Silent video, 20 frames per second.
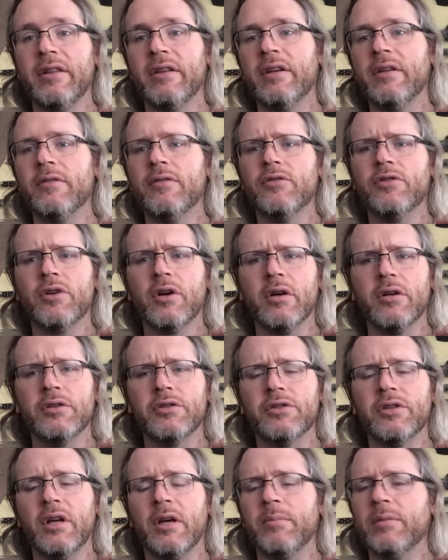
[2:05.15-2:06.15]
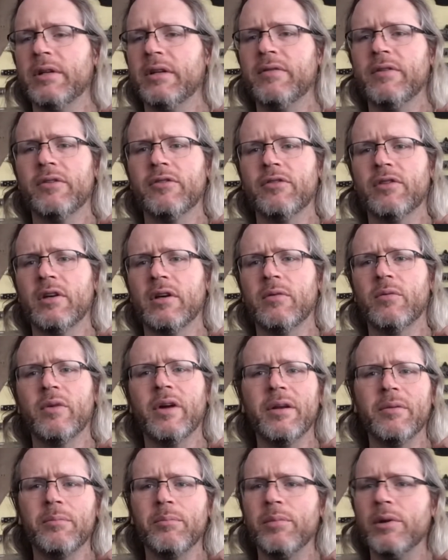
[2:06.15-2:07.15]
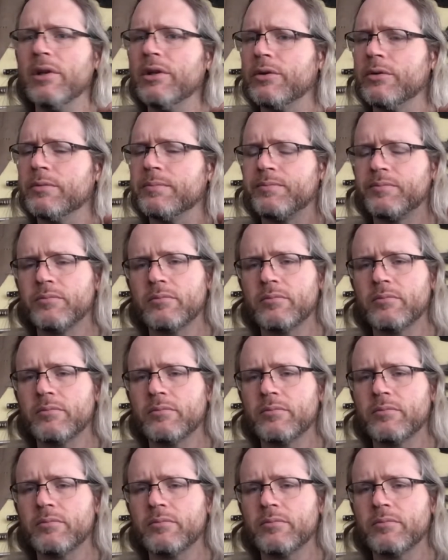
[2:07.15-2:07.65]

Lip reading: that it's charged. I believe it's red and blue.